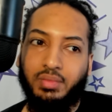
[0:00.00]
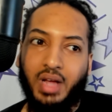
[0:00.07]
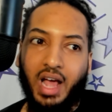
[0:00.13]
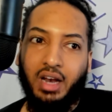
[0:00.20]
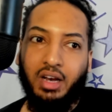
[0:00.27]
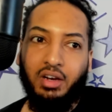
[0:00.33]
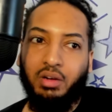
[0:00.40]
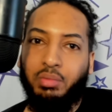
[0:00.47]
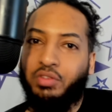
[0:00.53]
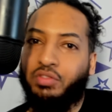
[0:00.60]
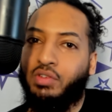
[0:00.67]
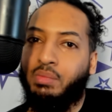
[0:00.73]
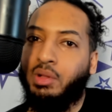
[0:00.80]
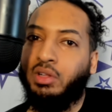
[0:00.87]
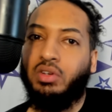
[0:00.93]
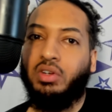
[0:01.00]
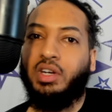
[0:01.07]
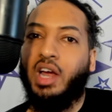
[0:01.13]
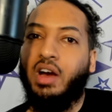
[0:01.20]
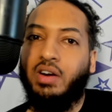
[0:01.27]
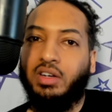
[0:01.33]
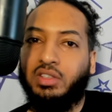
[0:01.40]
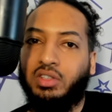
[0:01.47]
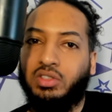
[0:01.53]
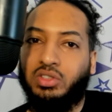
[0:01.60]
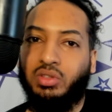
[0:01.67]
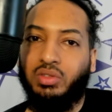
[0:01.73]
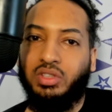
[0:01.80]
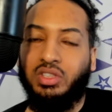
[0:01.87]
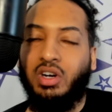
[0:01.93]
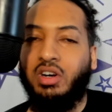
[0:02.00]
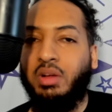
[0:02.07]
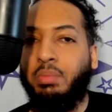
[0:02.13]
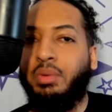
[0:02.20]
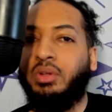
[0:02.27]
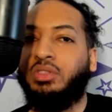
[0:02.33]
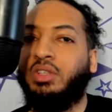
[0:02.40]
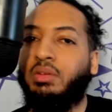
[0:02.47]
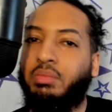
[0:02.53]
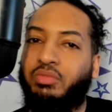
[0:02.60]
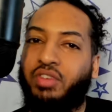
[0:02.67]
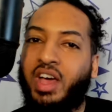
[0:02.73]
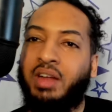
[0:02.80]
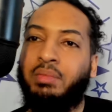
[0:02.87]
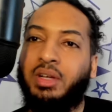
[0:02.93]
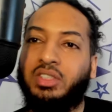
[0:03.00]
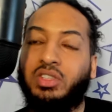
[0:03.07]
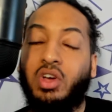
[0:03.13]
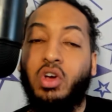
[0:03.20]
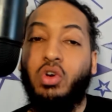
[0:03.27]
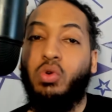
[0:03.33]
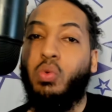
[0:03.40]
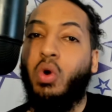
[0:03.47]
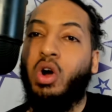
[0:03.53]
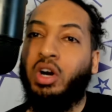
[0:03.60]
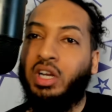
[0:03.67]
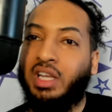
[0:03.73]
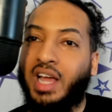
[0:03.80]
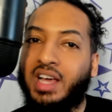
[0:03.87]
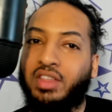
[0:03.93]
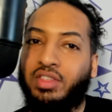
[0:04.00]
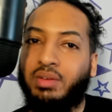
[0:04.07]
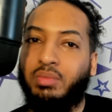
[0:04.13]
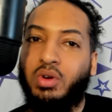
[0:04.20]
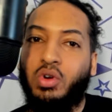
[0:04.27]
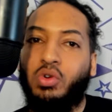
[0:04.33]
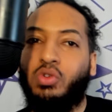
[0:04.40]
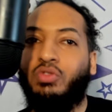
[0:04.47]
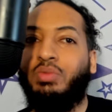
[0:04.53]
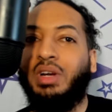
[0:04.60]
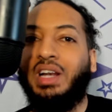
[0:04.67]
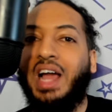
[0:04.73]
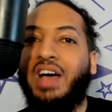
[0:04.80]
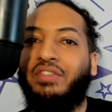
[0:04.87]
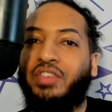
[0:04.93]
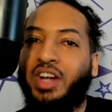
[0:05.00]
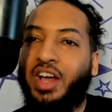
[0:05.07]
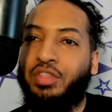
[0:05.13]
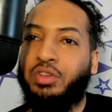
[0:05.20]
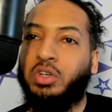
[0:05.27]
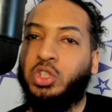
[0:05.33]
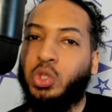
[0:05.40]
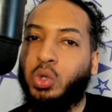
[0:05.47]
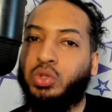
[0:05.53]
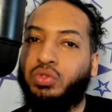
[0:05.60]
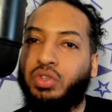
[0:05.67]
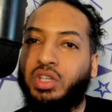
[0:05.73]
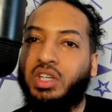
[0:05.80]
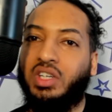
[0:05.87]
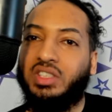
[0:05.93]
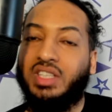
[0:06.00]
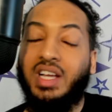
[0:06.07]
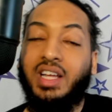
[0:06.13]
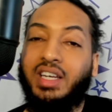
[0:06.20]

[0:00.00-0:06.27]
And it'll be familiar characters, so there's already built-in fan base who already like them, who've been laughing at their jokes for years.